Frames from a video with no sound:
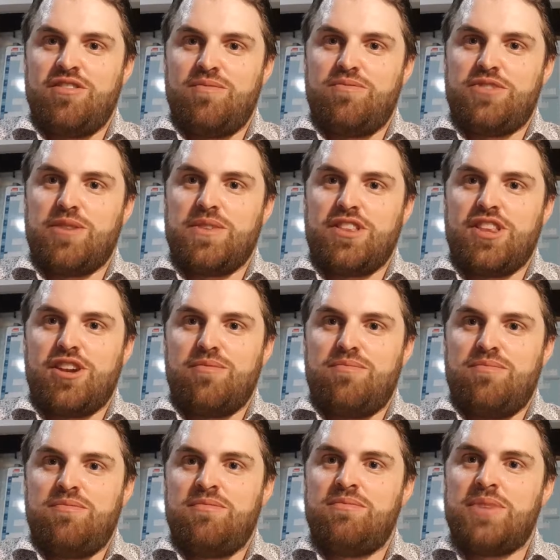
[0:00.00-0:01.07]
something that I'm
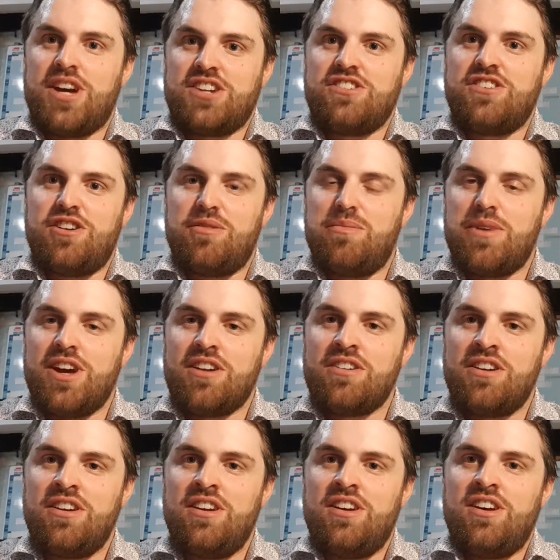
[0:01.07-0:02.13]
passionate about.
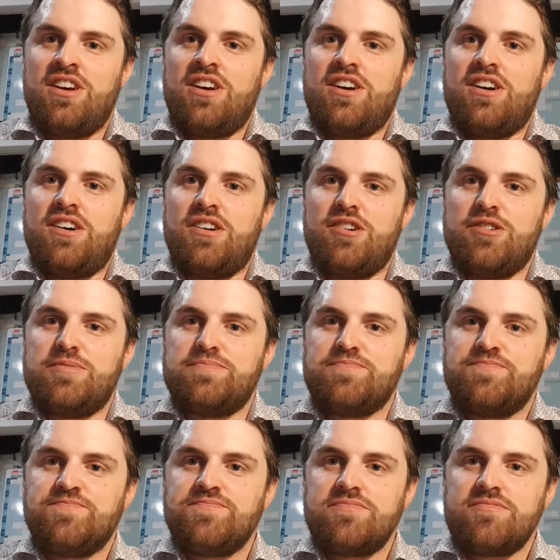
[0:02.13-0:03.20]
And
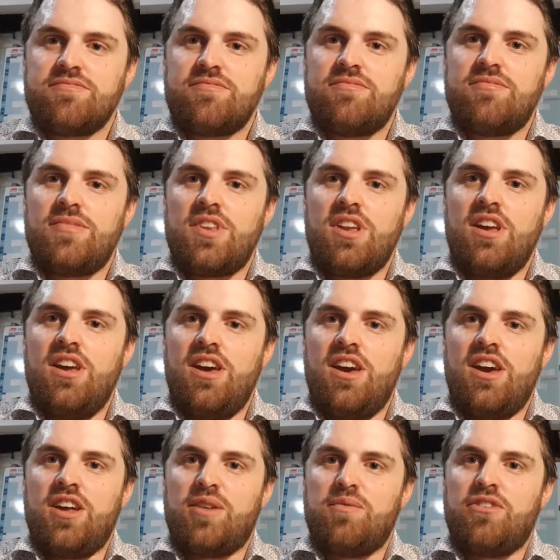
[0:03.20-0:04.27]

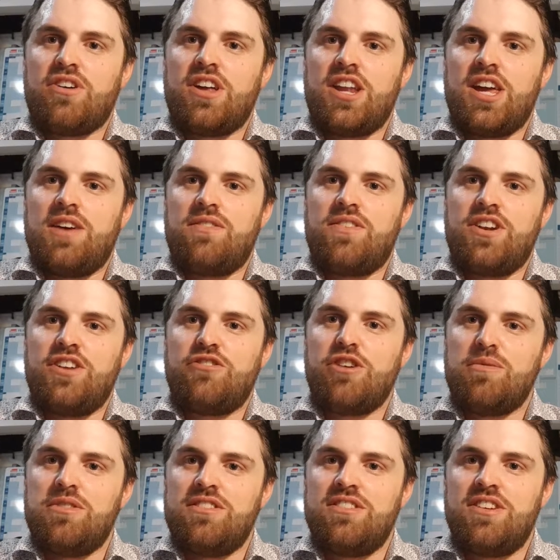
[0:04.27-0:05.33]
I'm not going to have any
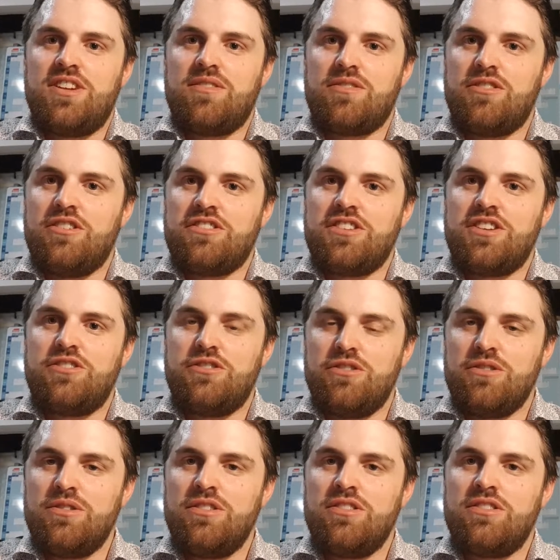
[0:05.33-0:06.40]
trouble. And of course I
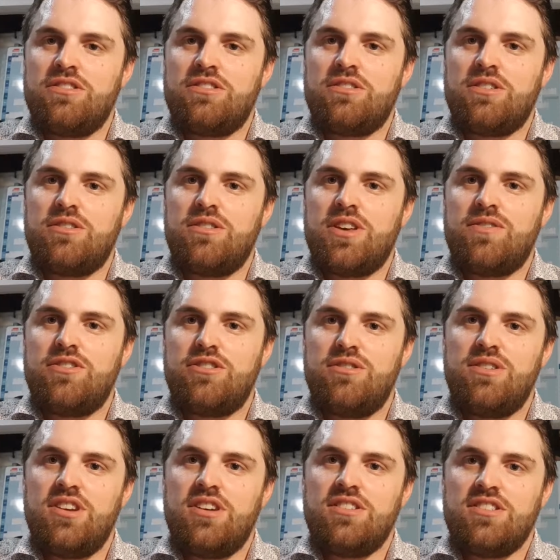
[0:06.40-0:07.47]
do. So I do that for 2
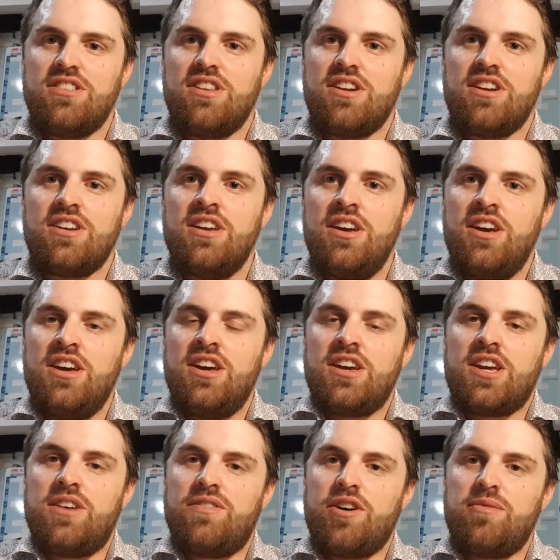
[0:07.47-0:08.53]
years, and then I
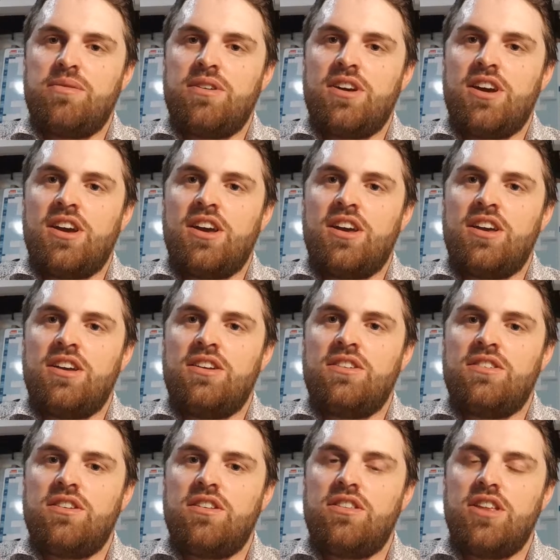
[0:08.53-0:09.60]
give up.
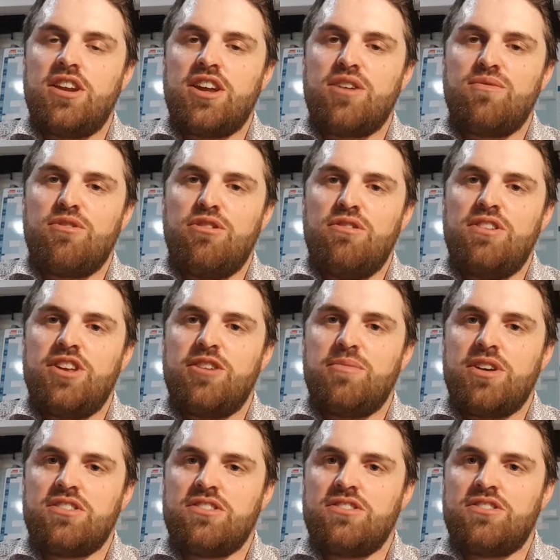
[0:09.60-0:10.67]
And then I enroll in a
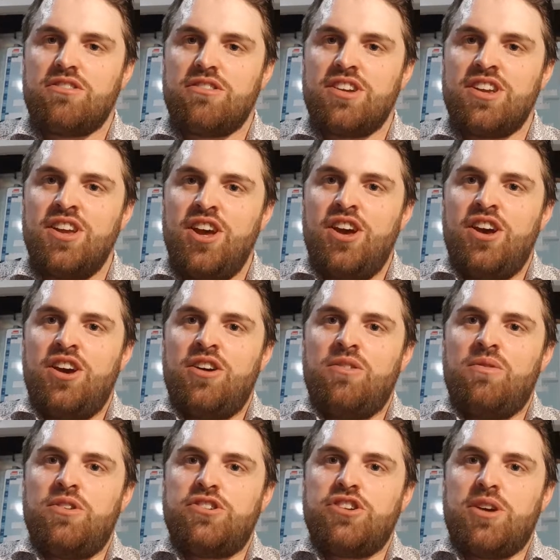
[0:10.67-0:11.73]
master's degree,
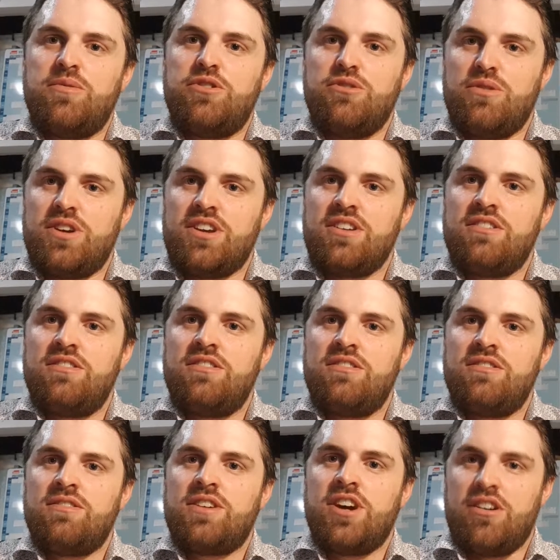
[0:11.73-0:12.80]
which I'm doing
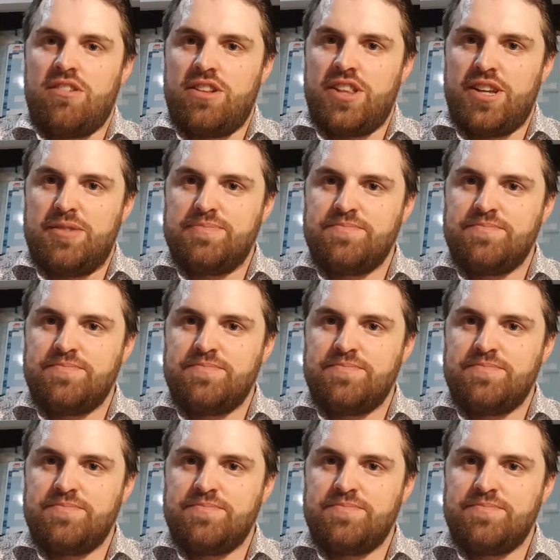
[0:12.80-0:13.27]
currently.